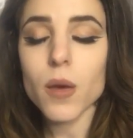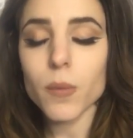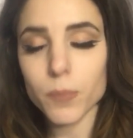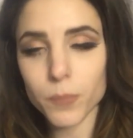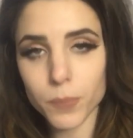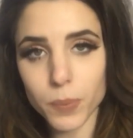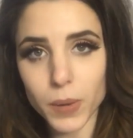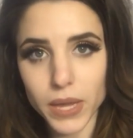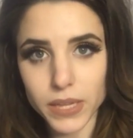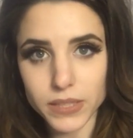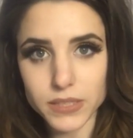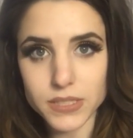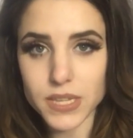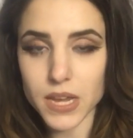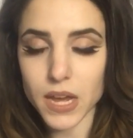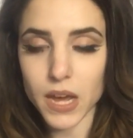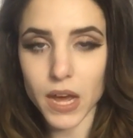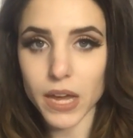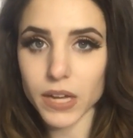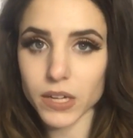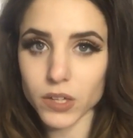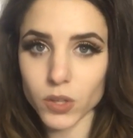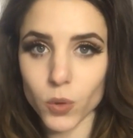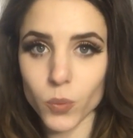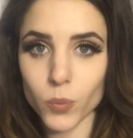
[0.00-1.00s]
but
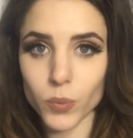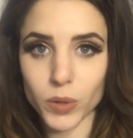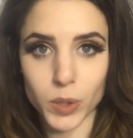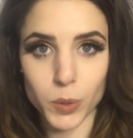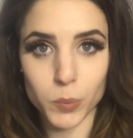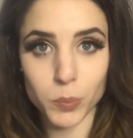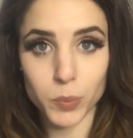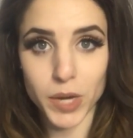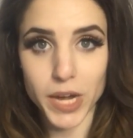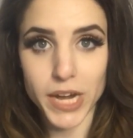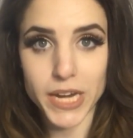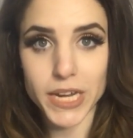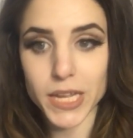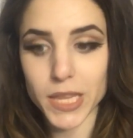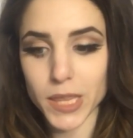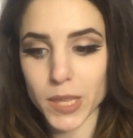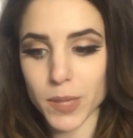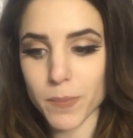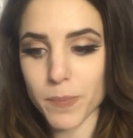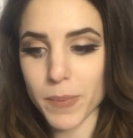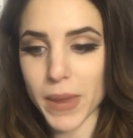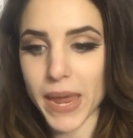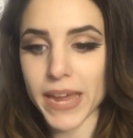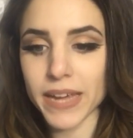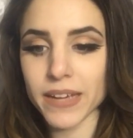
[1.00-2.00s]
I don't want to break the
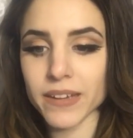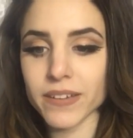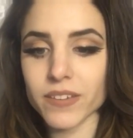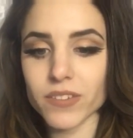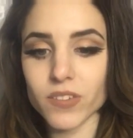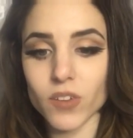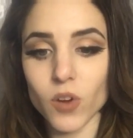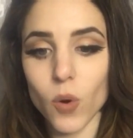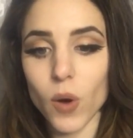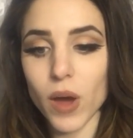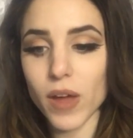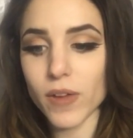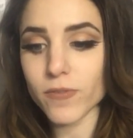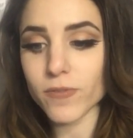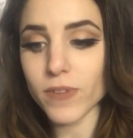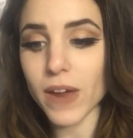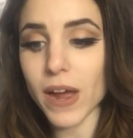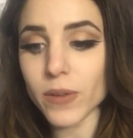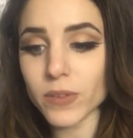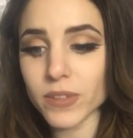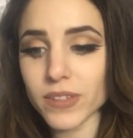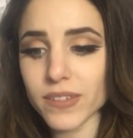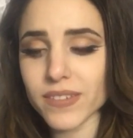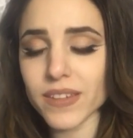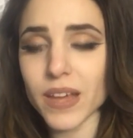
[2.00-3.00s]
bank. So I
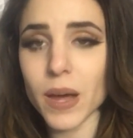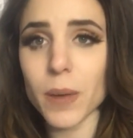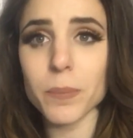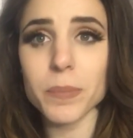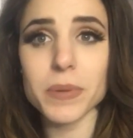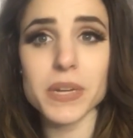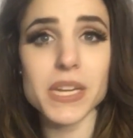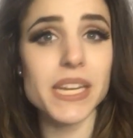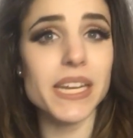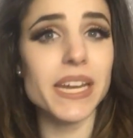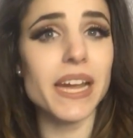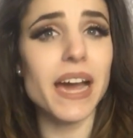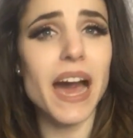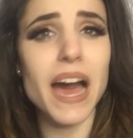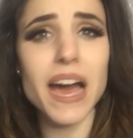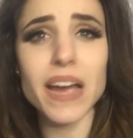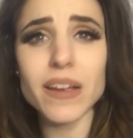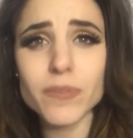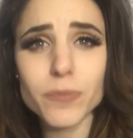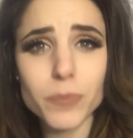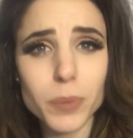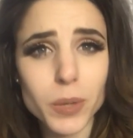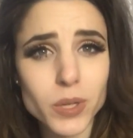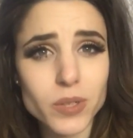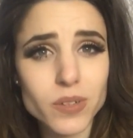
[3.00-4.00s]
found this company.
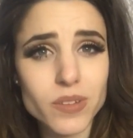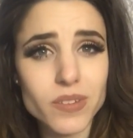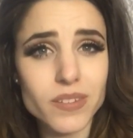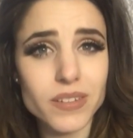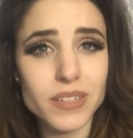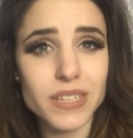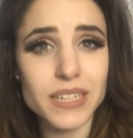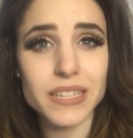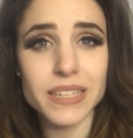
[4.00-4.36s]
I've personally